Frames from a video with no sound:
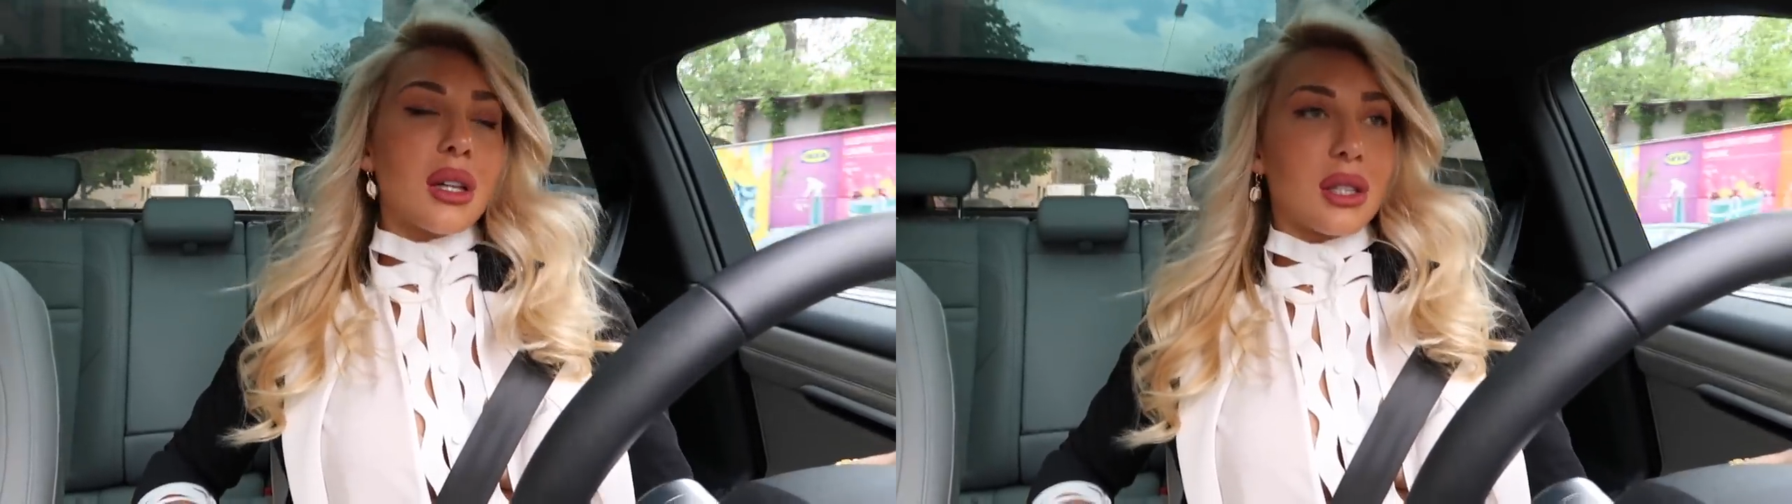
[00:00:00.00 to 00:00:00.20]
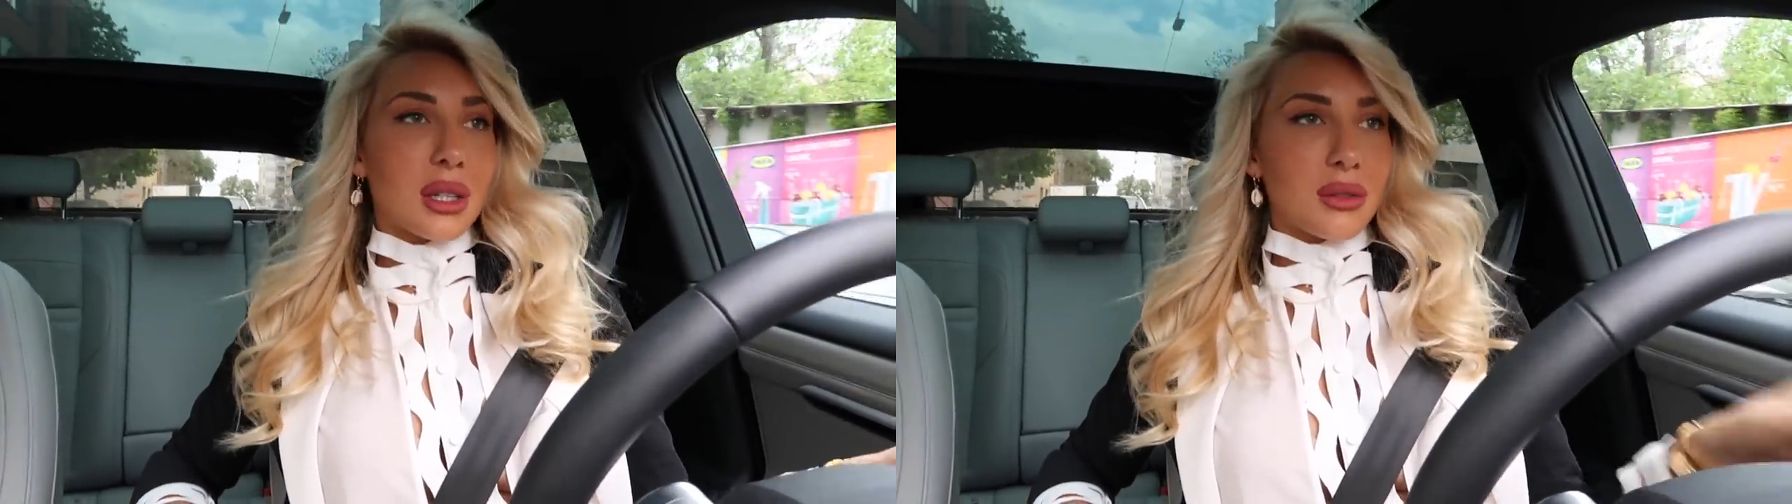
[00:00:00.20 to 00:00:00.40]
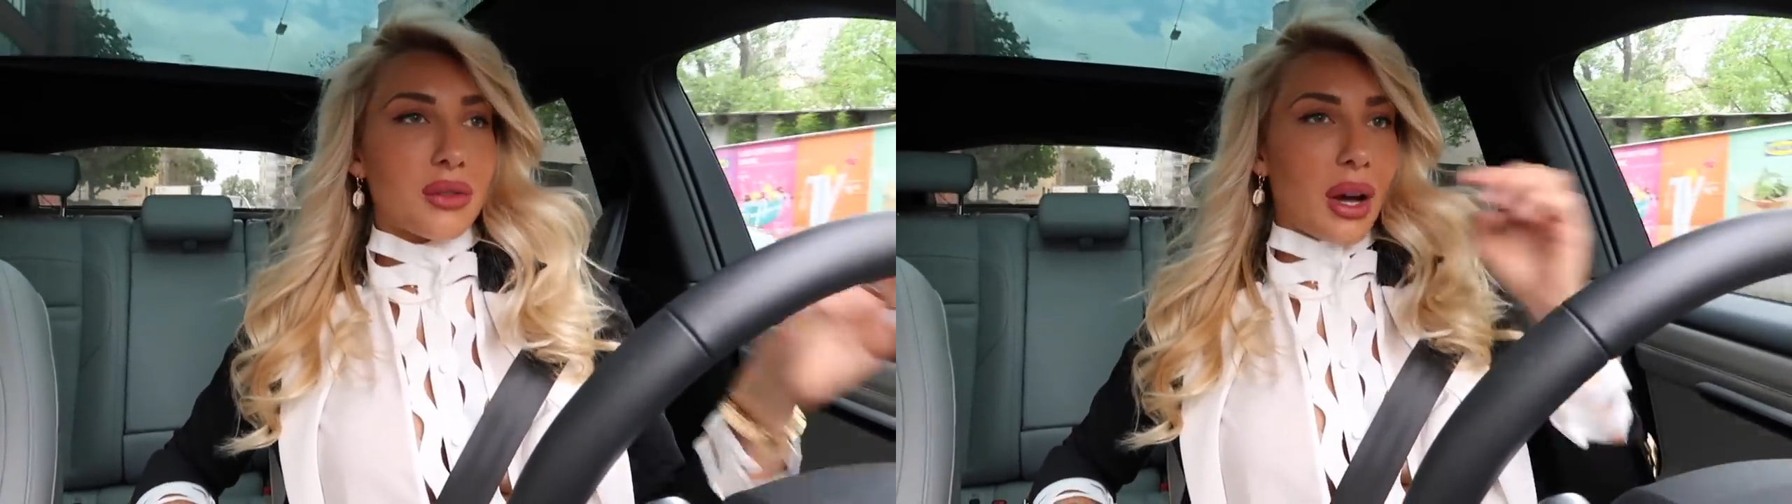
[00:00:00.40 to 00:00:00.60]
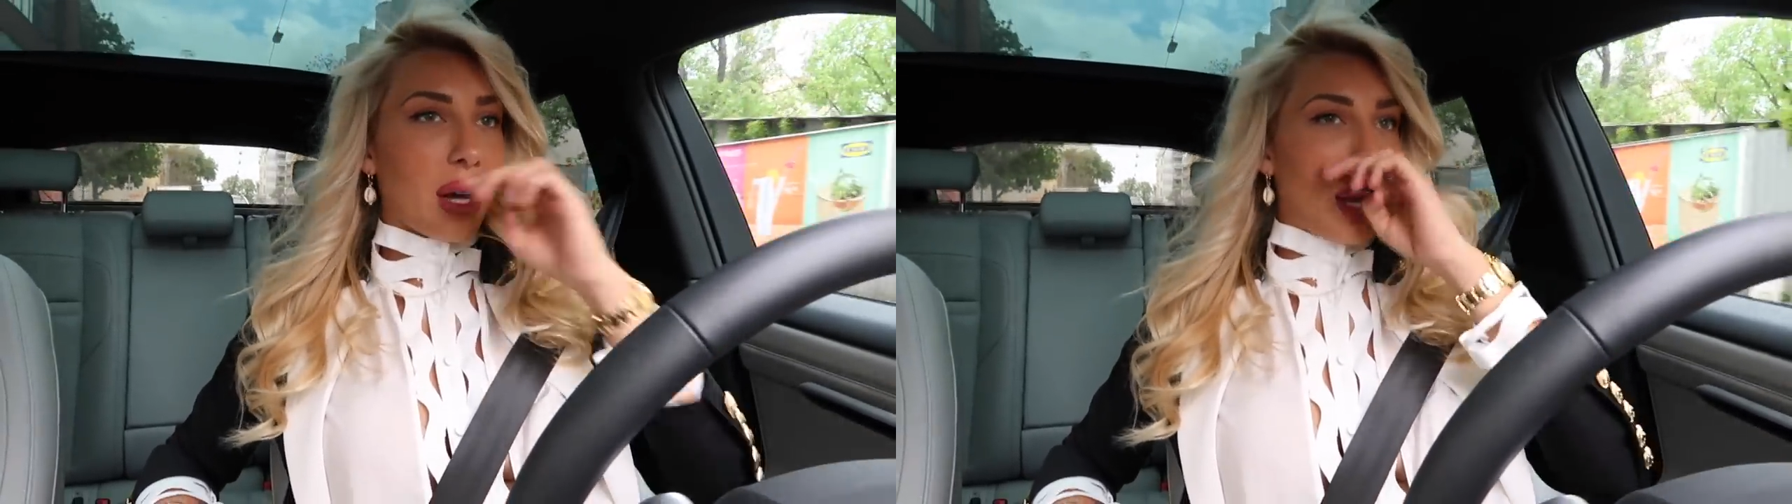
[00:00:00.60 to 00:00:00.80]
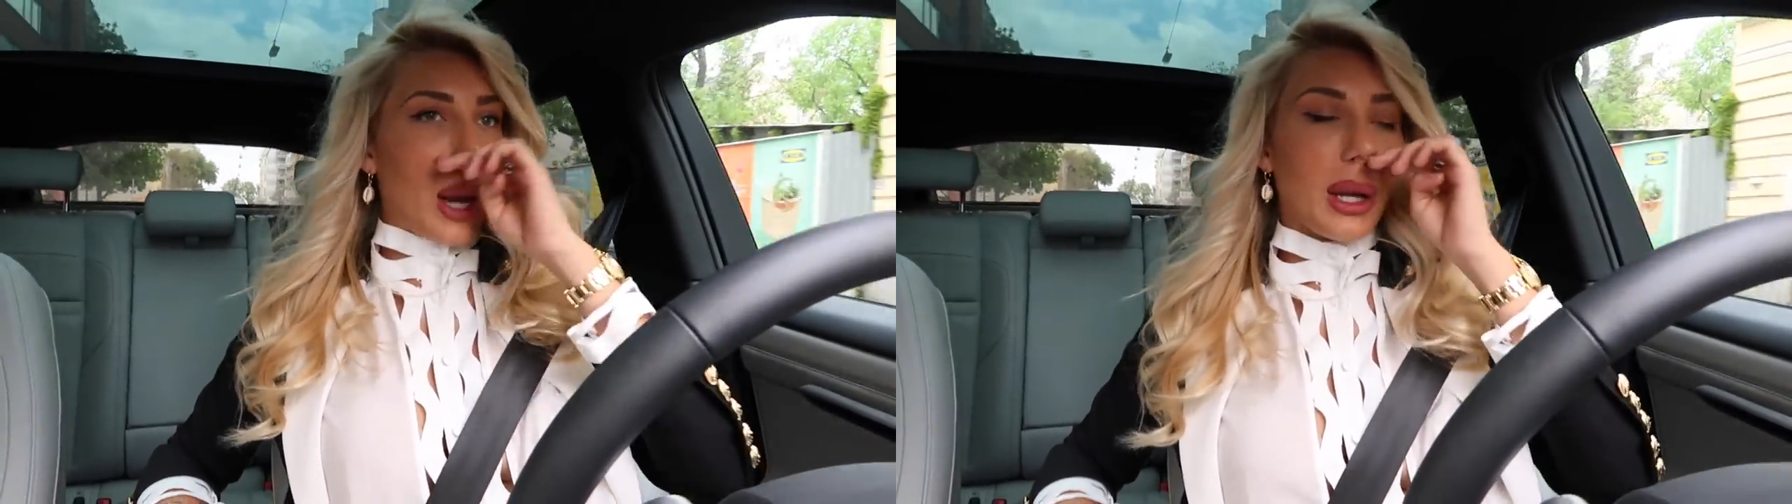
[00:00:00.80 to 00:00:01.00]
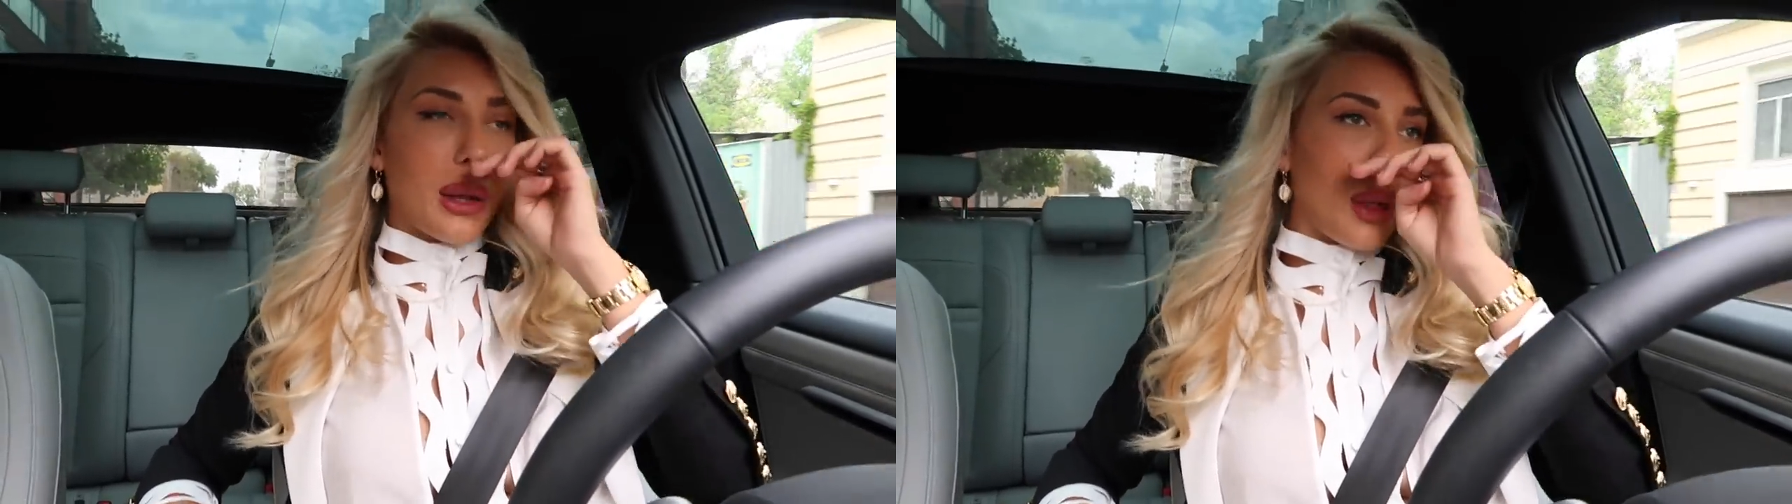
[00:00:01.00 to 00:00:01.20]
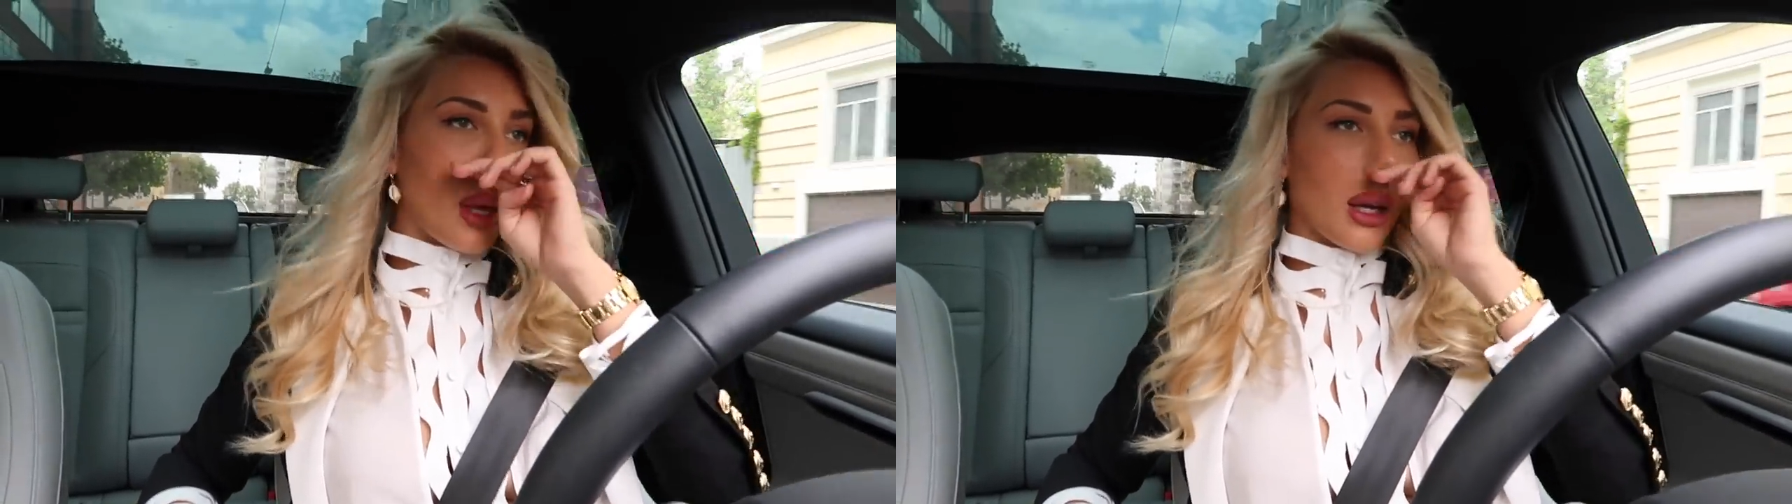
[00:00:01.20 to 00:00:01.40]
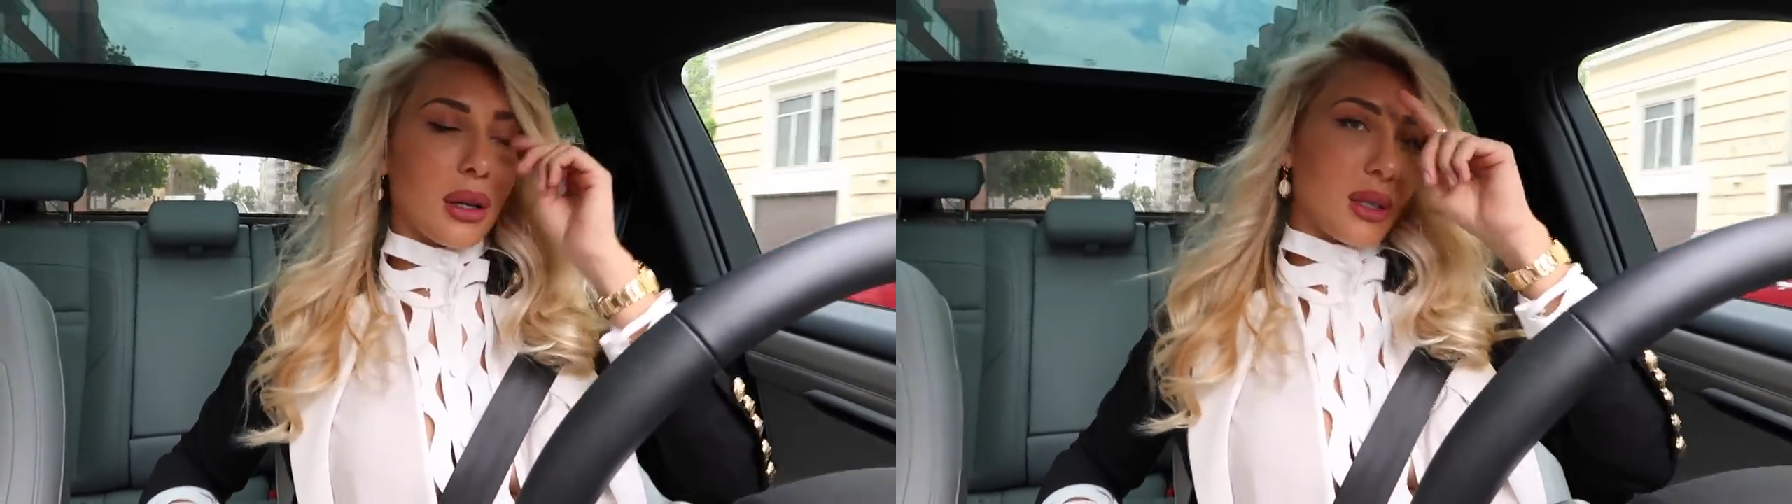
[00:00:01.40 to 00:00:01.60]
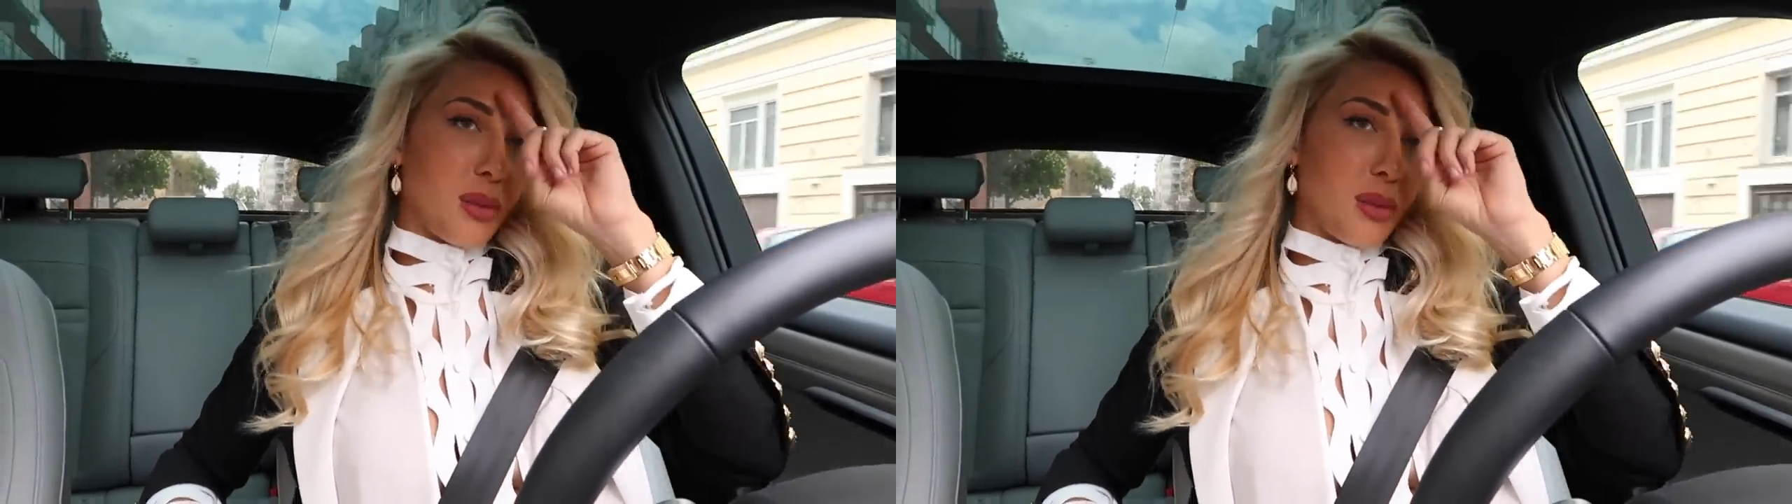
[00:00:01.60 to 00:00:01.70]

didn't find anything